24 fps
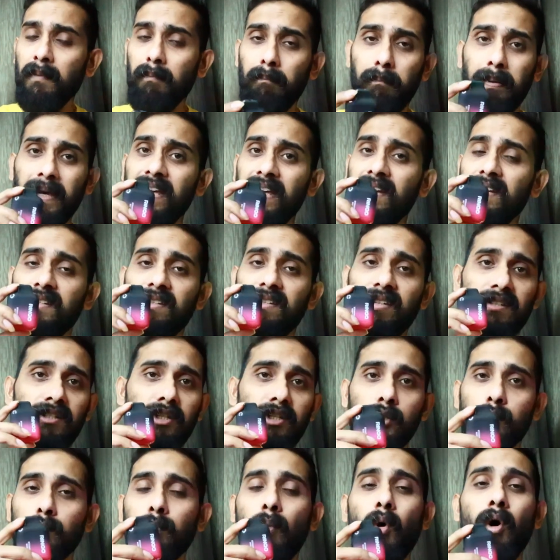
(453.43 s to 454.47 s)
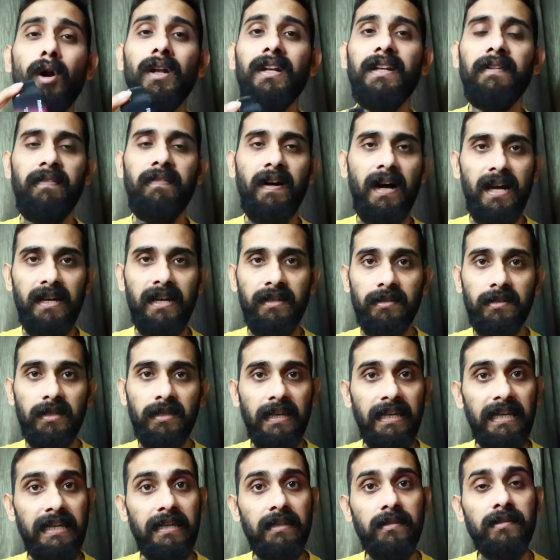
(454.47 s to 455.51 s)
being such a small device,
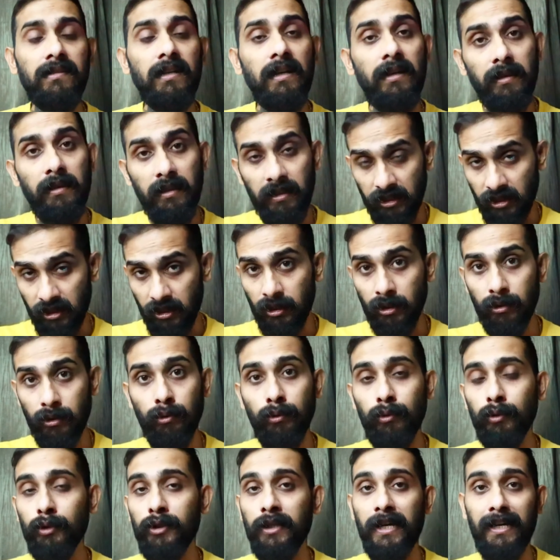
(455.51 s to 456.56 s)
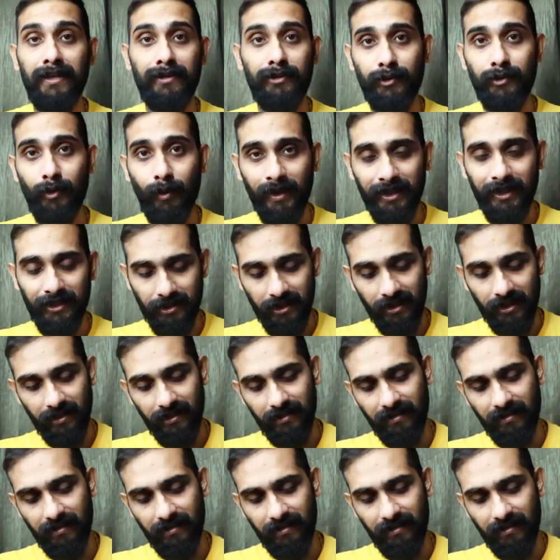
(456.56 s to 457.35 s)
is huge, astonishing.